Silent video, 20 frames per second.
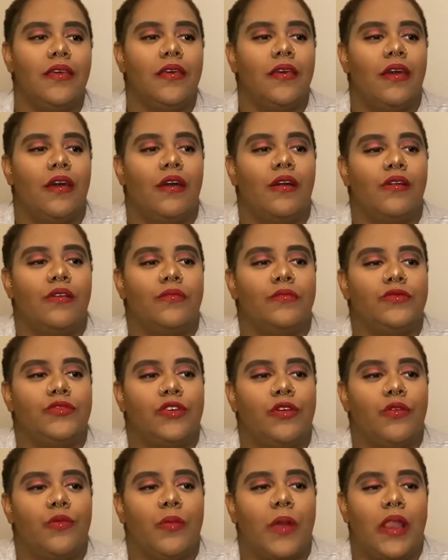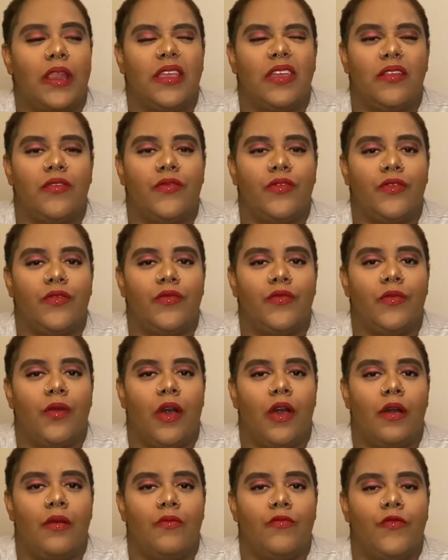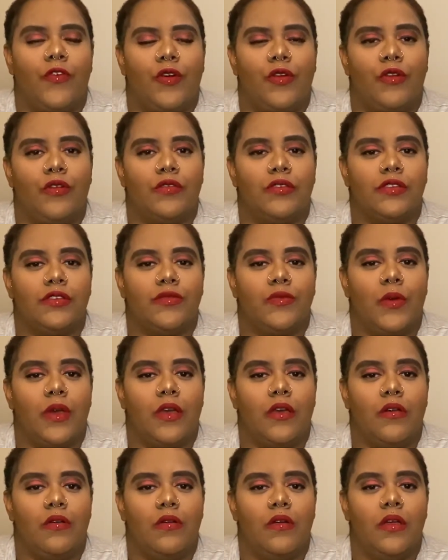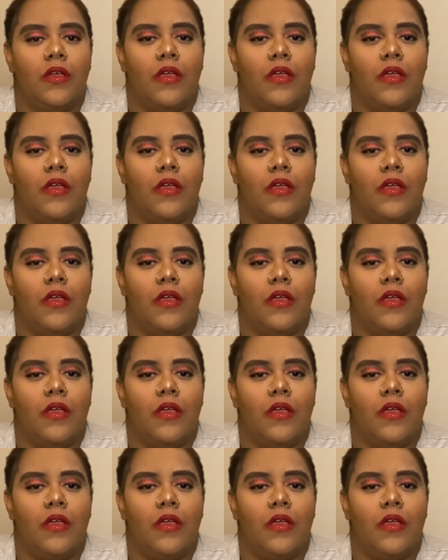So I'll probably get a few photos as well